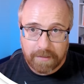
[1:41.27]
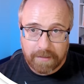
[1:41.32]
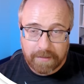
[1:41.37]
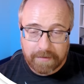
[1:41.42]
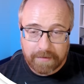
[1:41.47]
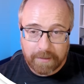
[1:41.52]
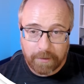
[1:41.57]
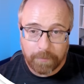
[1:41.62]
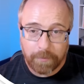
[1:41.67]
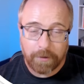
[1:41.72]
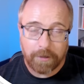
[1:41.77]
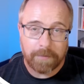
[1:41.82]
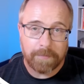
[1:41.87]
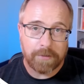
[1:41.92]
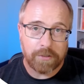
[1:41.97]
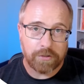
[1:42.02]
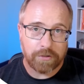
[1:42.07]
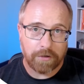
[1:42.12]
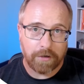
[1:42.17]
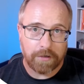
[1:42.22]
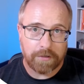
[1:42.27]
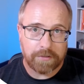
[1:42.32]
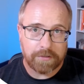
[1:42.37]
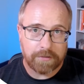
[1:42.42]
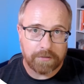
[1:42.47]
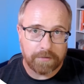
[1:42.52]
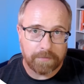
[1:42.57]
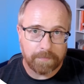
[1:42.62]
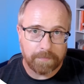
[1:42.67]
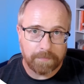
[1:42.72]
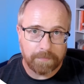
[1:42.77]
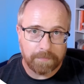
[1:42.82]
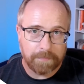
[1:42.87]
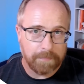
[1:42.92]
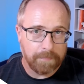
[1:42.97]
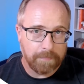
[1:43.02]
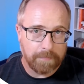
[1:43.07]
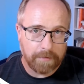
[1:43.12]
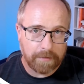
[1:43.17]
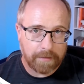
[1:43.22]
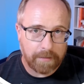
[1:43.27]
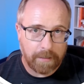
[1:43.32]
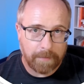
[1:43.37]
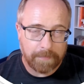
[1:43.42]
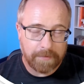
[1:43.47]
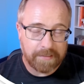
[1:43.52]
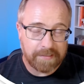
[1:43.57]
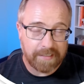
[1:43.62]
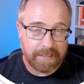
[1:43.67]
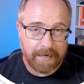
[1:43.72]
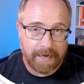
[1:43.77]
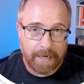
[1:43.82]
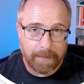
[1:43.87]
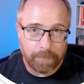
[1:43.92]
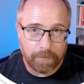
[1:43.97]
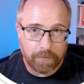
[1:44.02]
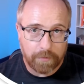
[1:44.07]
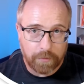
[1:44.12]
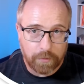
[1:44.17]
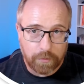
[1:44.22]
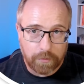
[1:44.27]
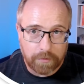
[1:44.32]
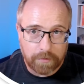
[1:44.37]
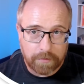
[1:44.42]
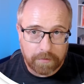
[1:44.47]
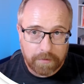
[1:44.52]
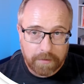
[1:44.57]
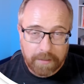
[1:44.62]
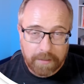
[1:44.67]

That would probably be charged to companies like Apple and Google.